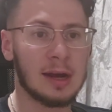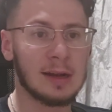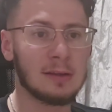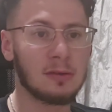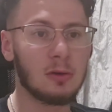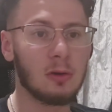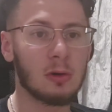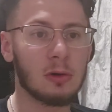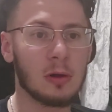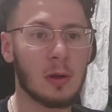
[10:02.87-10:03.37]

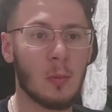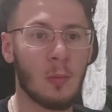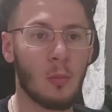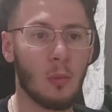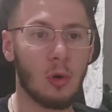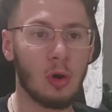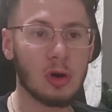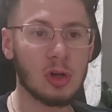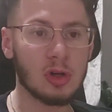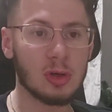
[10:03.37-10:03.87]
clean your
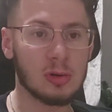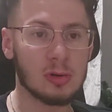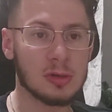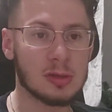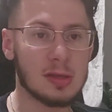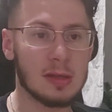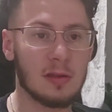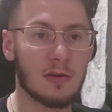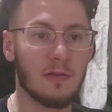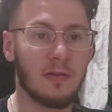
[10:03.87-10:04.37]

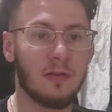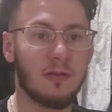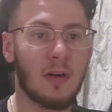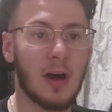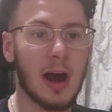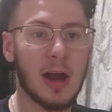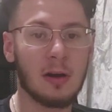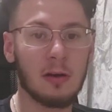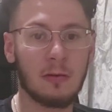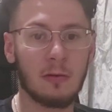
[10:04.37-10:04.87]
emotions in the
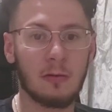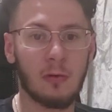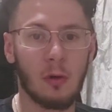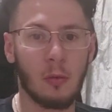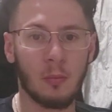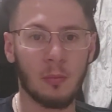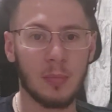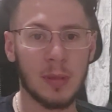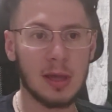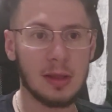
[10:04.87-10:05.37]
fire of
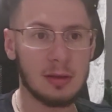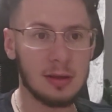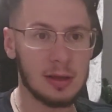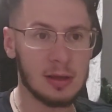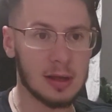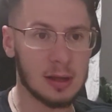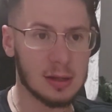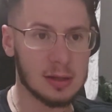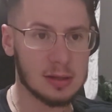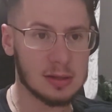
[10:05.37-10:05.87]

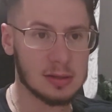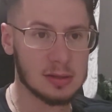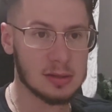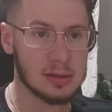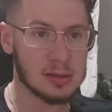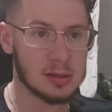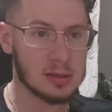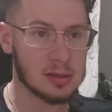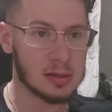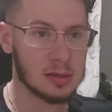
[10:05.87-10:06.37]

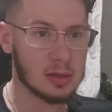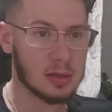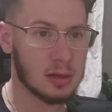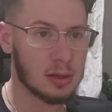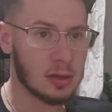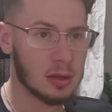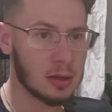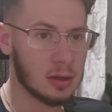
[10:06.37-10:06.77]
obedience.